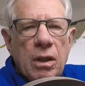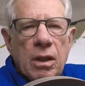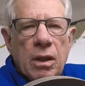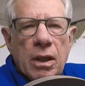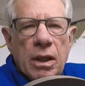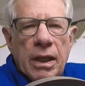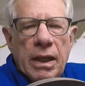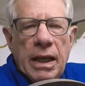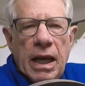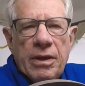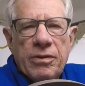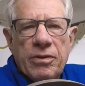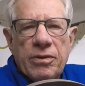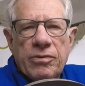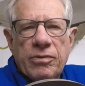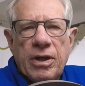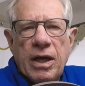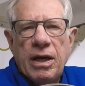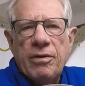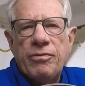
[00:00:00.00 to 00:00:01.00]
in essence,
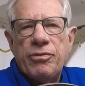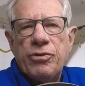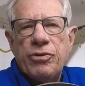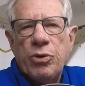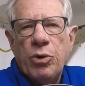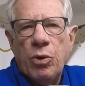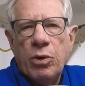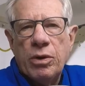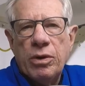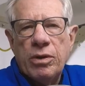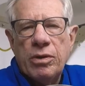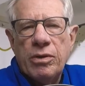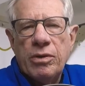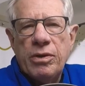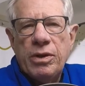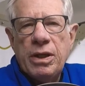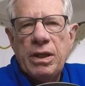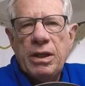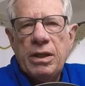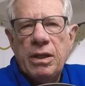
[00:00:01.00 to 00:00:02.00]
I have shortened
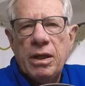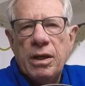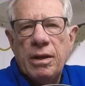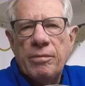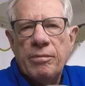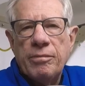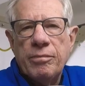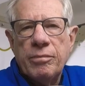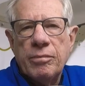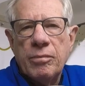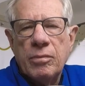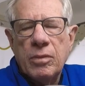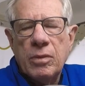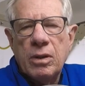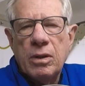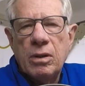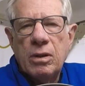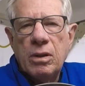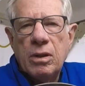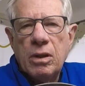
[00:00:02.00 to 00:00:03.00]
the
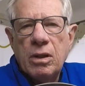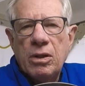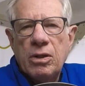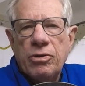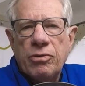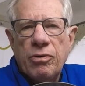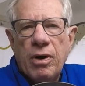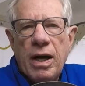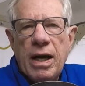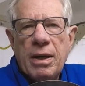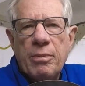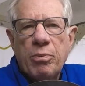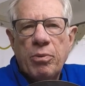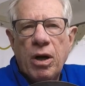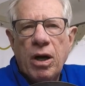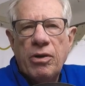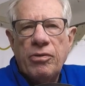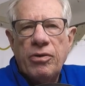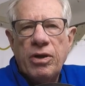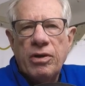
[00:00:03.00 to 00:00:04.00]
drying
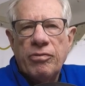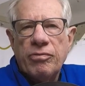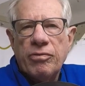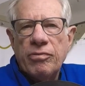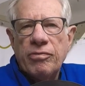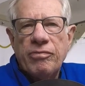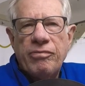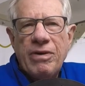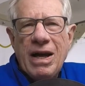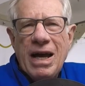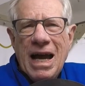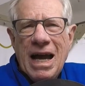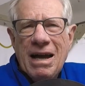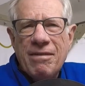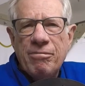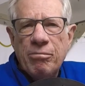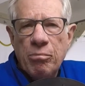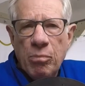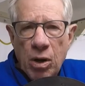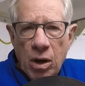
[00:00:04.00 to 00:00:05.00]
process from
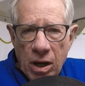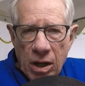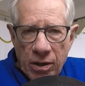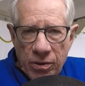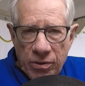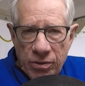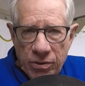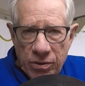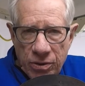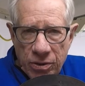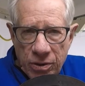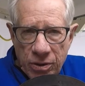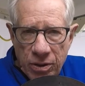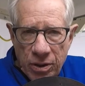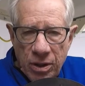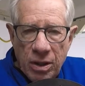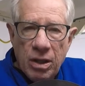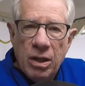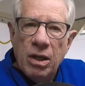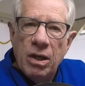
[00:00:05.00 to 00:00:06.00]
5 months,
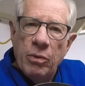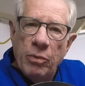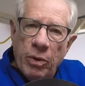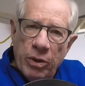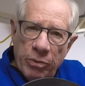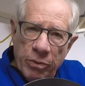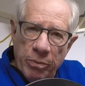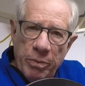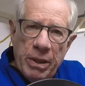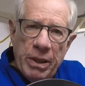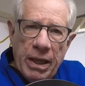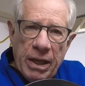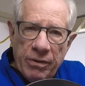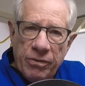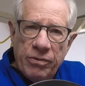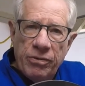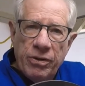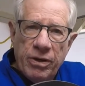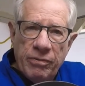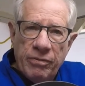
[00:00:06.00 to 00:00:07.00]
which would be
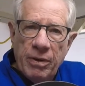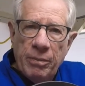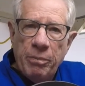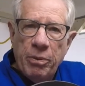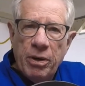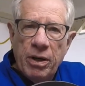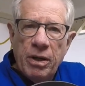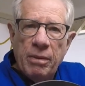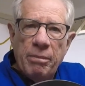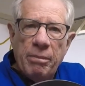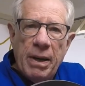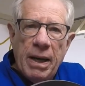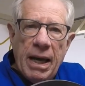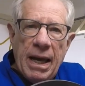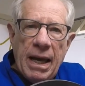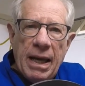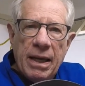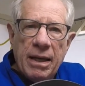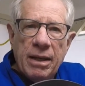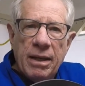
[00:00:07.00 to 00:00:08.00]
necessary if I put it in a
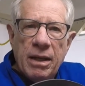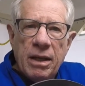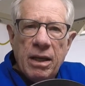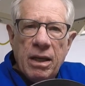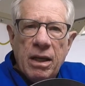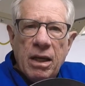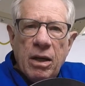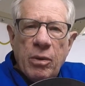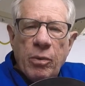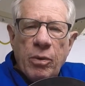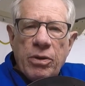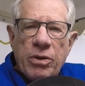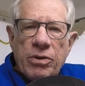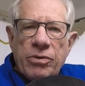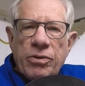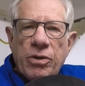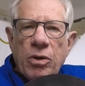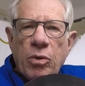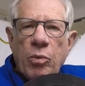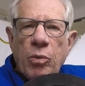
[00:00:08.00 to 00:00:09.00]
bag with its
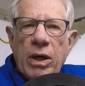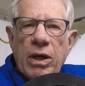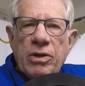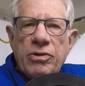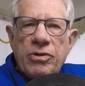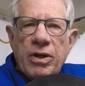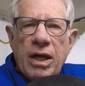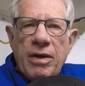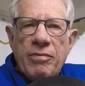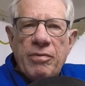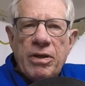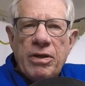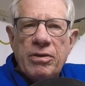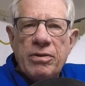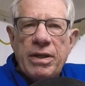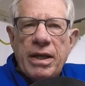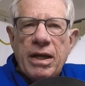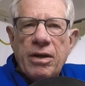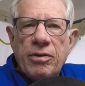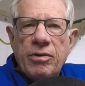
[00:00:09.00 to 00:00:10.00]
own wet shavings,
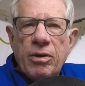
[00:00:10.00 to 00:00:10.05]
down to